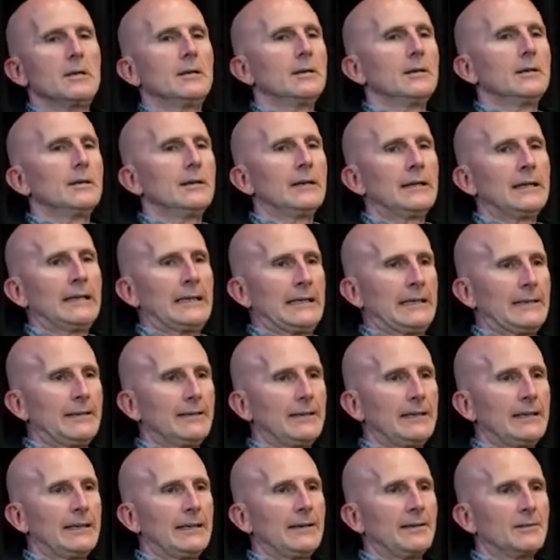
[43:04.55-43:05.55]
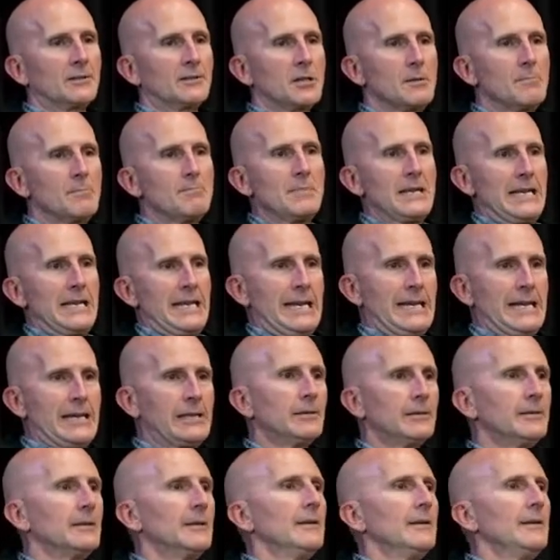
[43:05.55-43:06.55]
Uh, uh, to me,
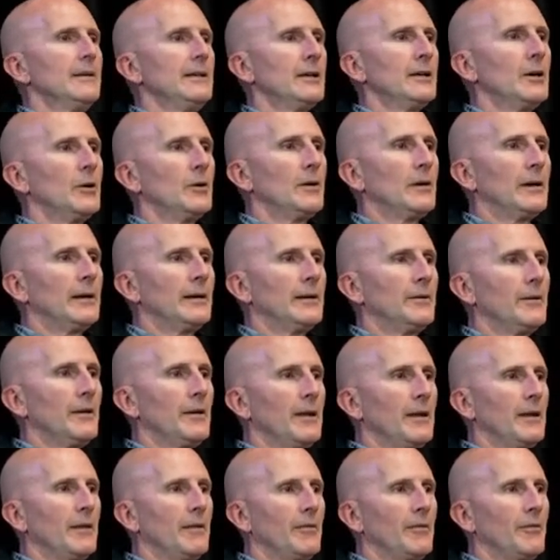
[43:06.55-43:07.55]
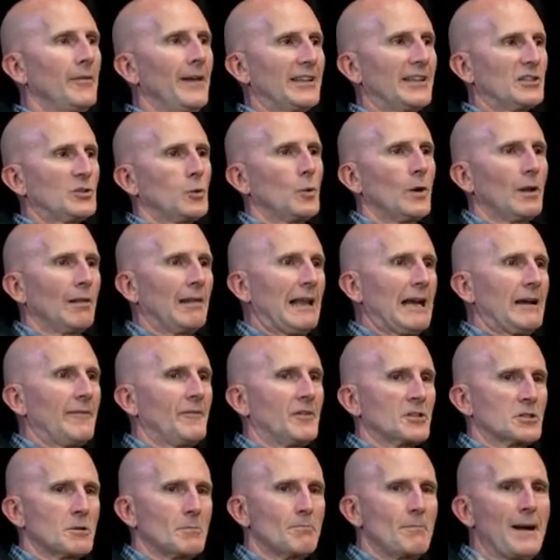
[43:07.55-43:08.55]
you know, uh, that's what life is
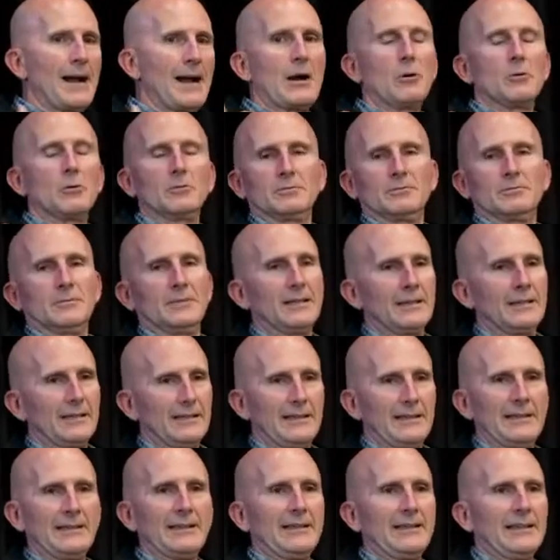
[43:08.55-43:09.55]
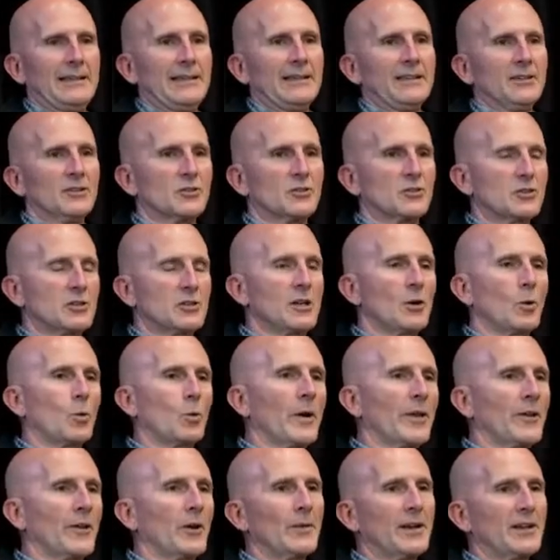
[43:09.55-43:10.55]
about, uh, is, you know,
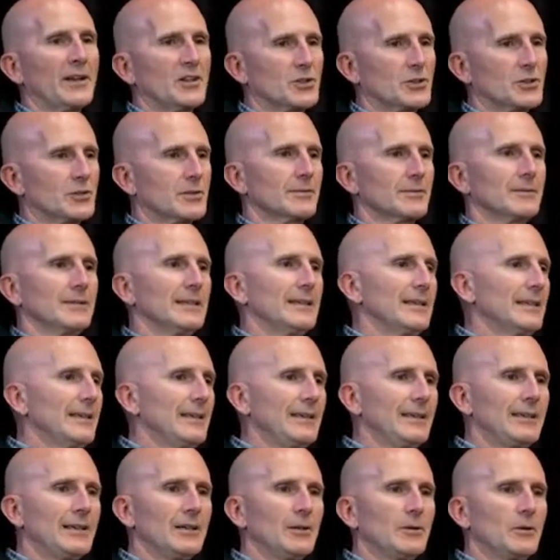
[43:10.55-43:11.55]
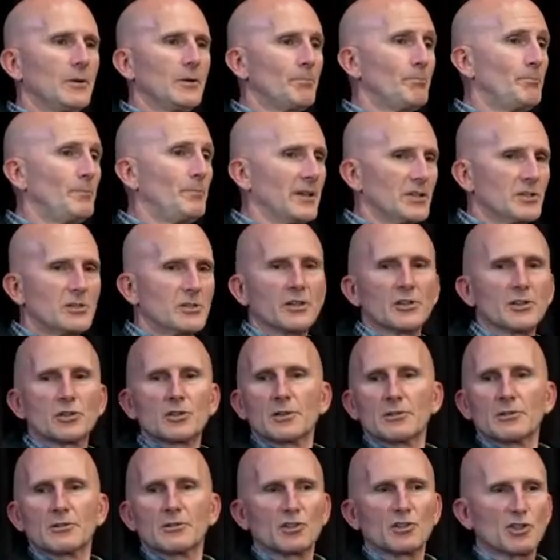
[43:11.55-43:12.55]
whether it's, you know, business,
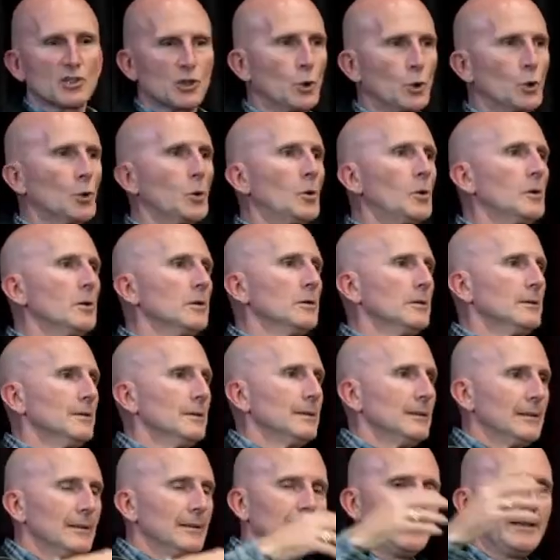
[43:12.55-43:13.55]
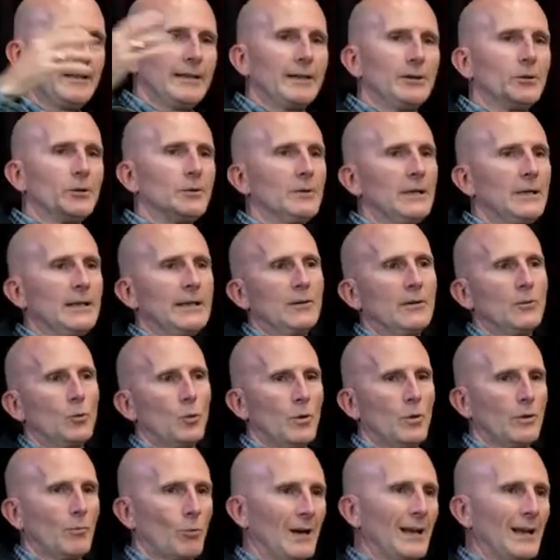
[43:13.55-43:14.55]
school, you know, uh,
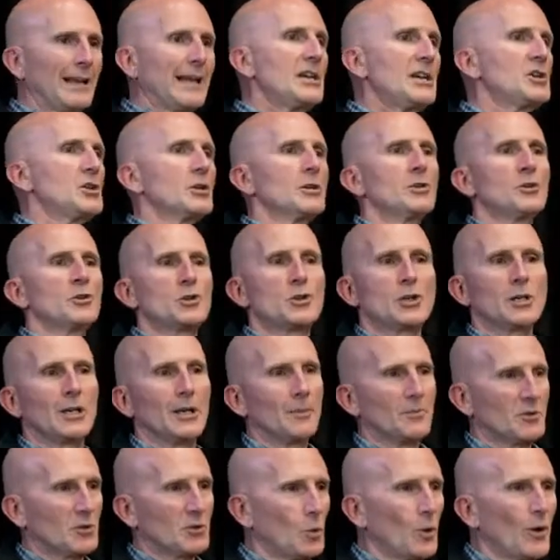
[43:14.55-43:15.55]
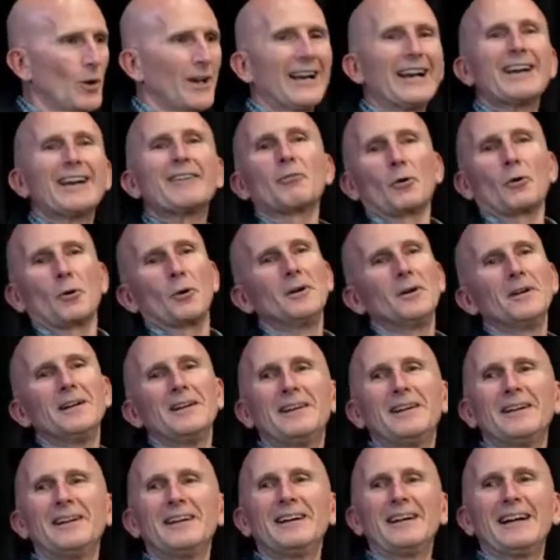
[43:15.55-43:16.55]
relationships, whatever.
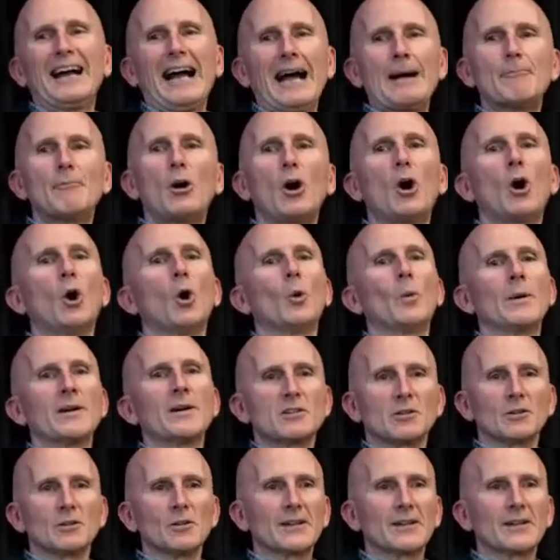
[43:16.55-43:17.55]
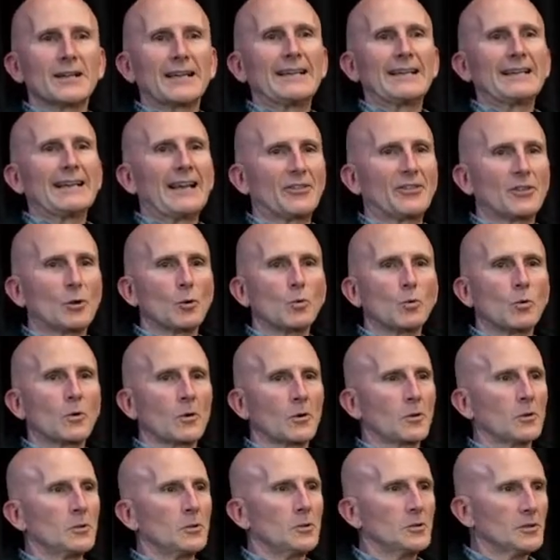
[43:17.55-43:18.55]
Uh, I'm always looking at the
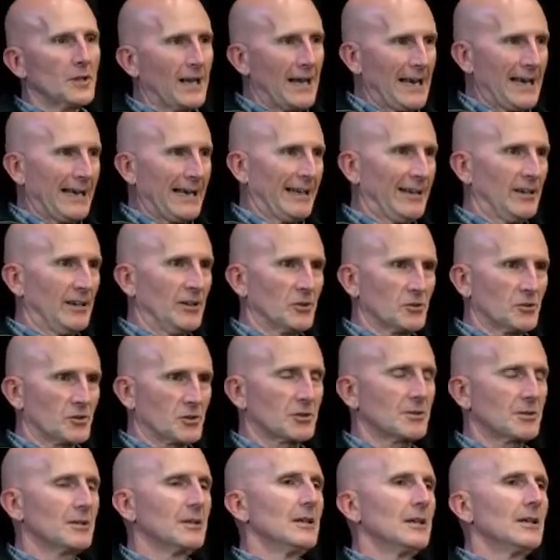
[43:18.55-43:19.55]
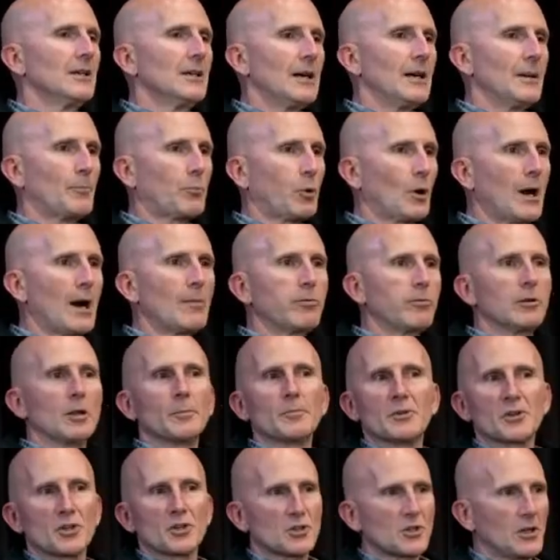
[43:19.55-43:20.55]
world as a problem to
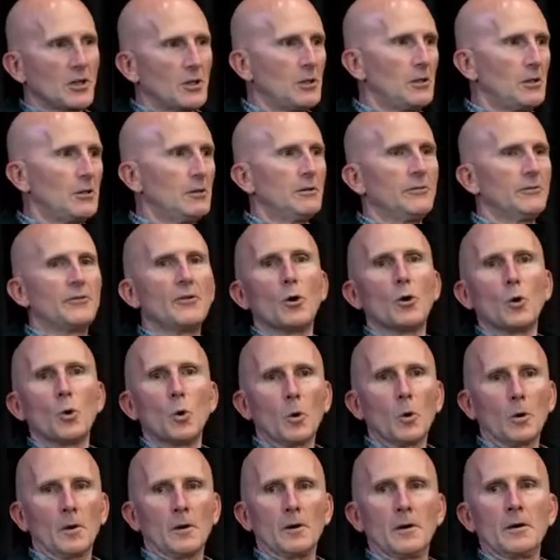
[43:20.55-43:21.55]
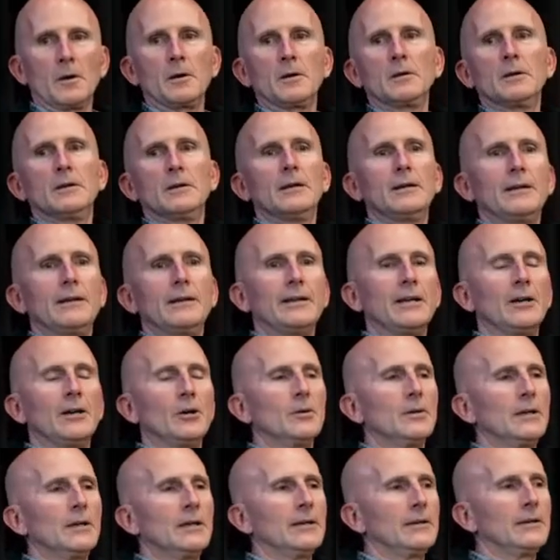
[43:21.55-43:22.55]
solve or, you know,
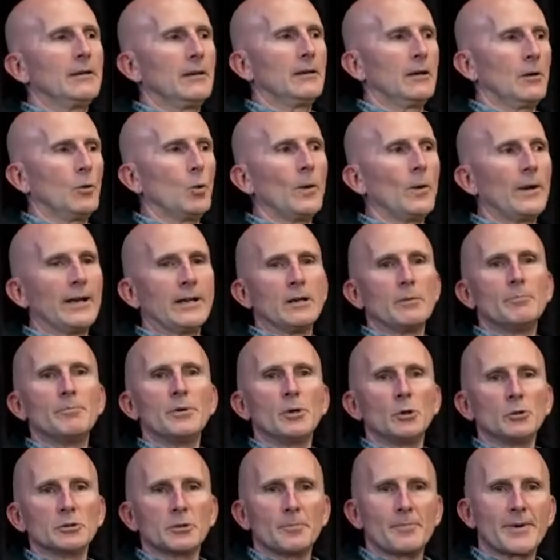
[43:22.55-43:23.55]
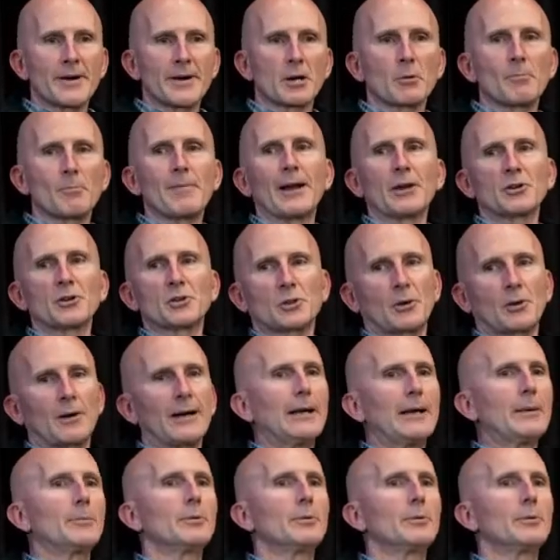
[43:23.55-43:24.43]
a, a way to build a better mousetrap.